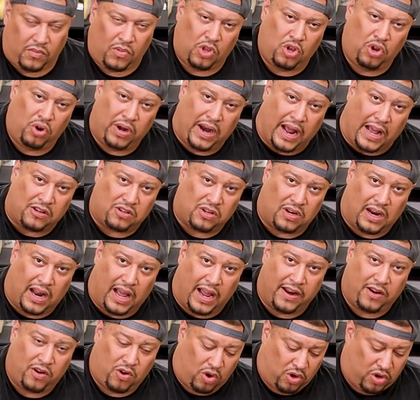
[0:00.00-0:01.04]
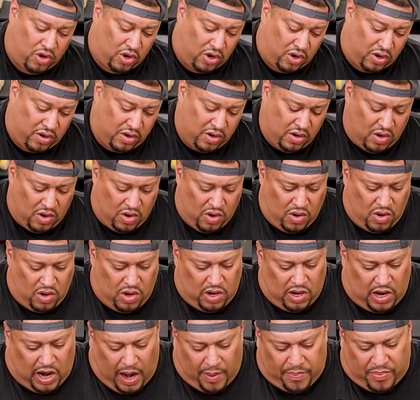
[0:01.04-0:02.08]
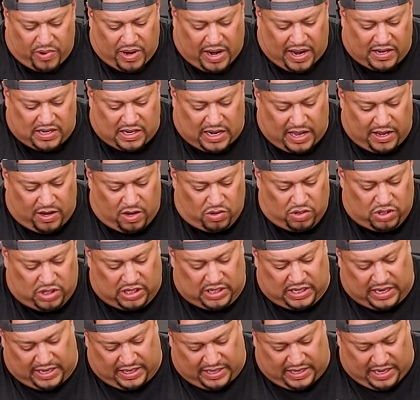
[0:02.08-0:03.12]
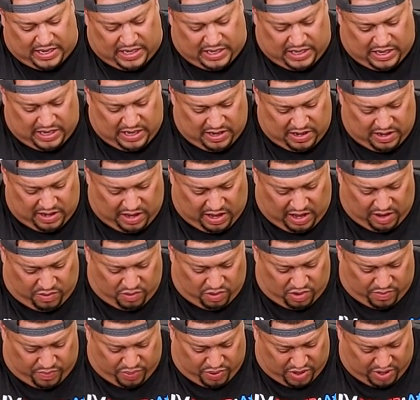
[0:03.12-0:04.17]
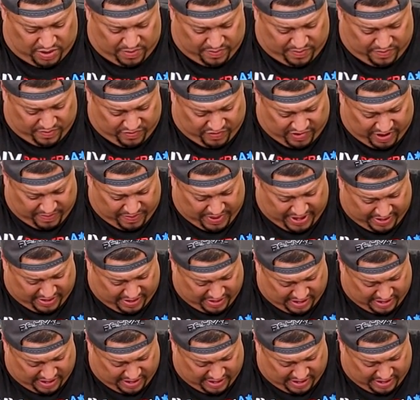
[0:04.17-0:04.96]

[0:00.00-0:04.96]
Your nozzle line or your copper nozzle line goes just like this. You're going to put it right back